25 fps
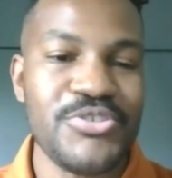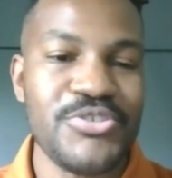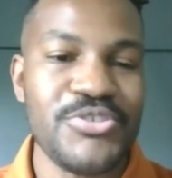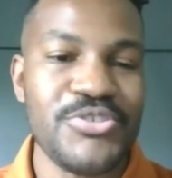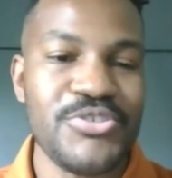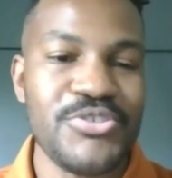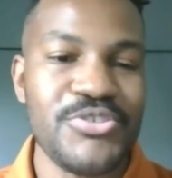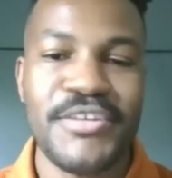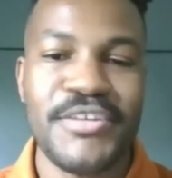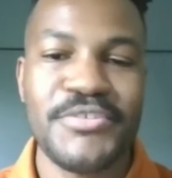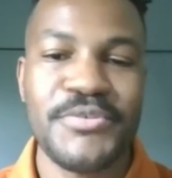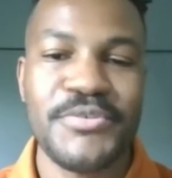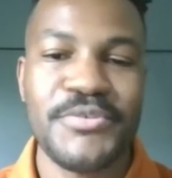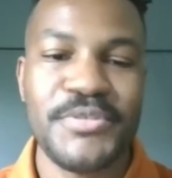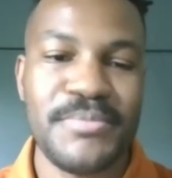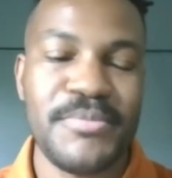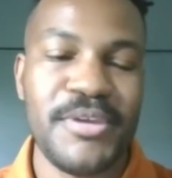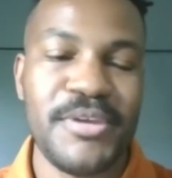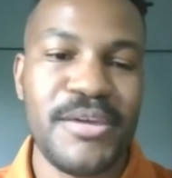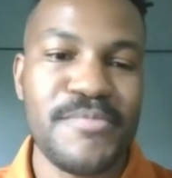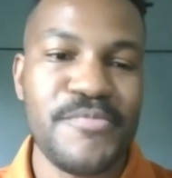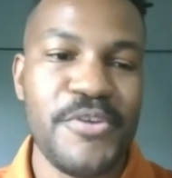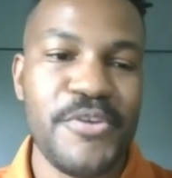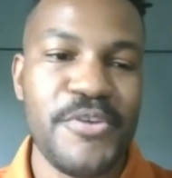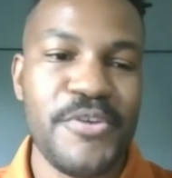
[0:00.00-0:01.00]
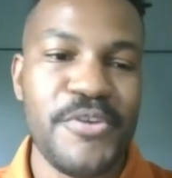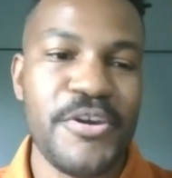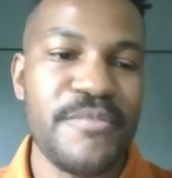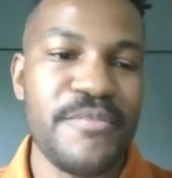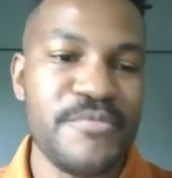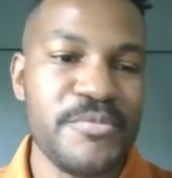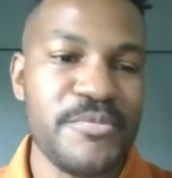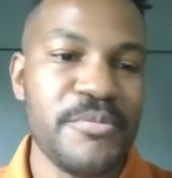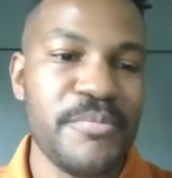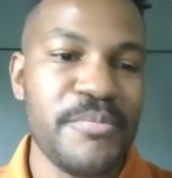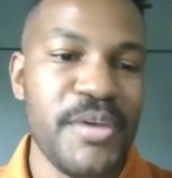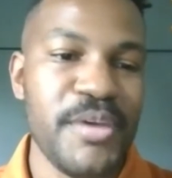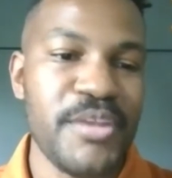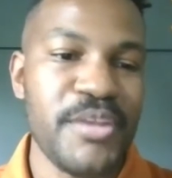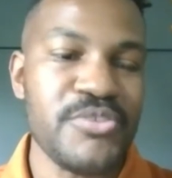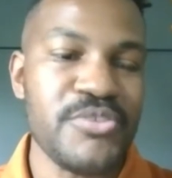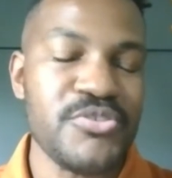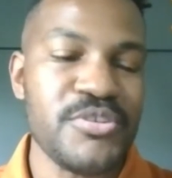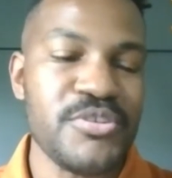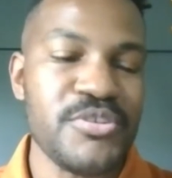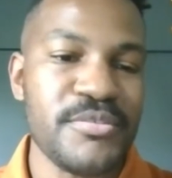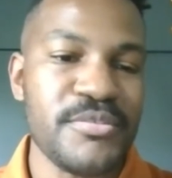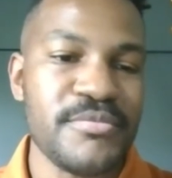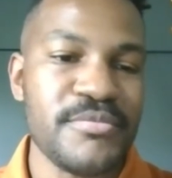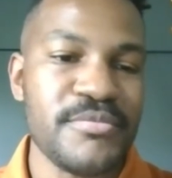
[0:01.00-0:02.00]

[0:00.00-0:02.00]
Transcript: So it's something I'm very comfortable managing.